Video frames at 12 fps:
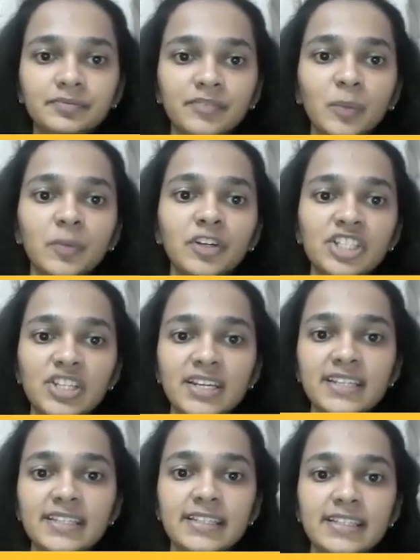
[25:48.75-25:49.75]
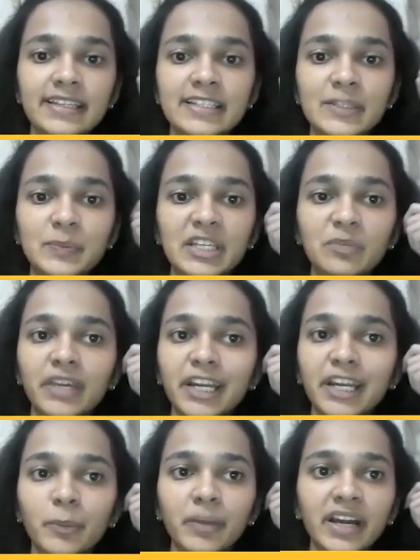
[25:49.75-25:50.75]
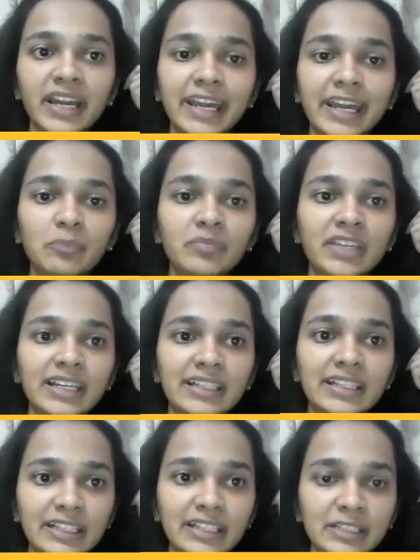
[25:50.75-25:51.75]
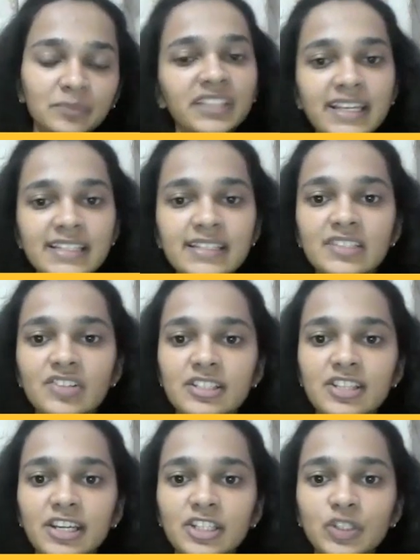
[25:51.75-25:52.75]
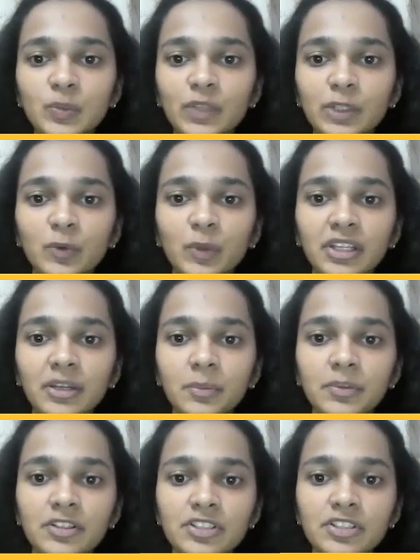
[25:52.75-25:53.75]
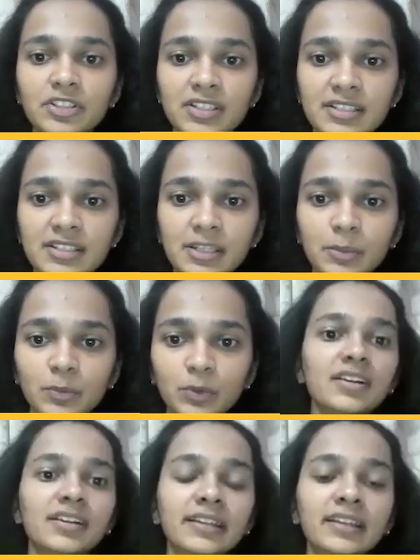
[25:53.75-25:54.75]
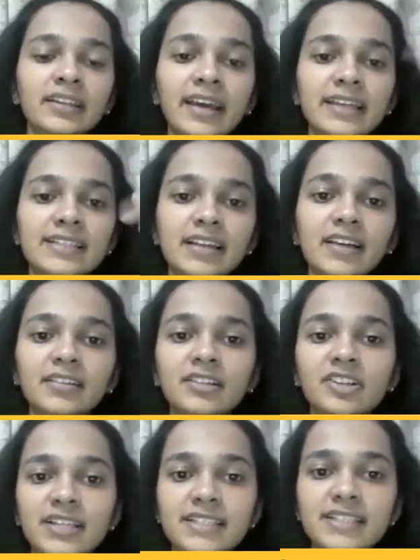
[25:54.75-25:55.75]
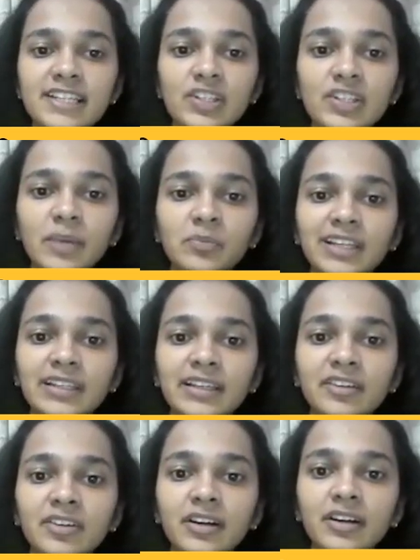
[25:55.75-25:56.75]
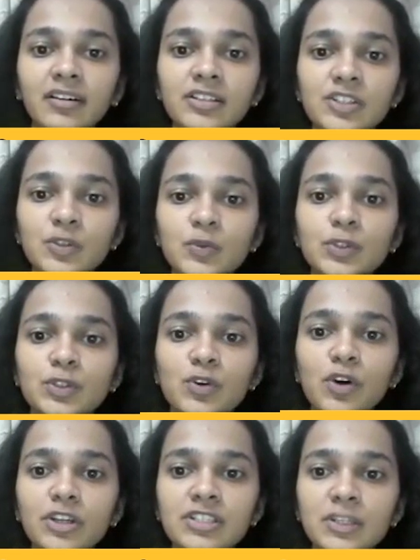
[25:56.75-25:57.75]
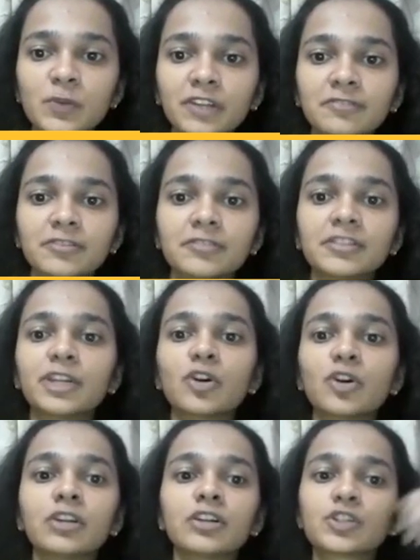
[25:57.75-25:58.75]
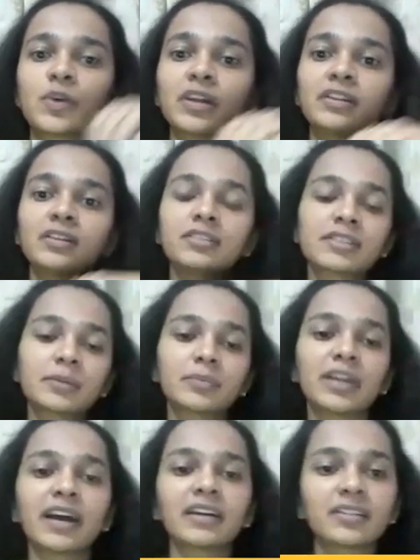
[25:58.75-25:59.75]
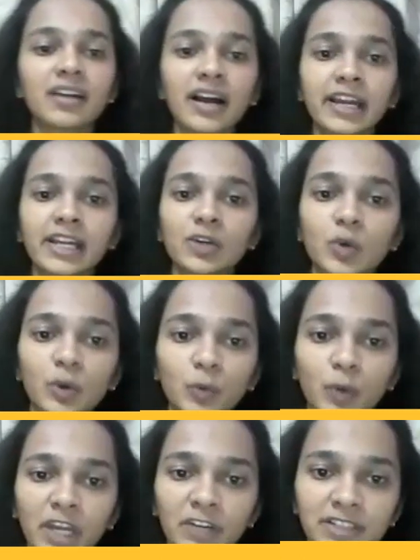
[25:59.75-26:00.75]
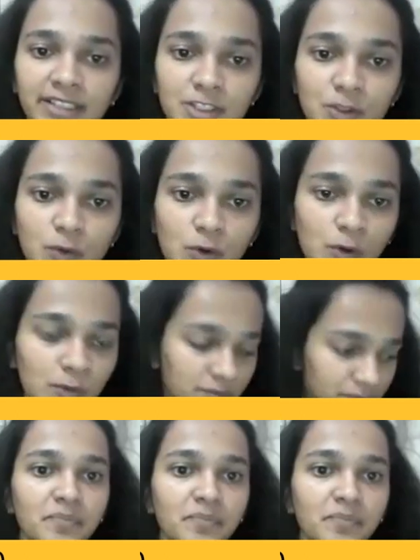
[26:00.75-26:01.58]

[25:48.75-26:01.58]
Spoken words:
The purchase is being made by MK Ling. Yes, this transaction will go in the purchase day book. There's another transaction, MK Ling return good costing $150 to another supplier, iCook. Where will this go?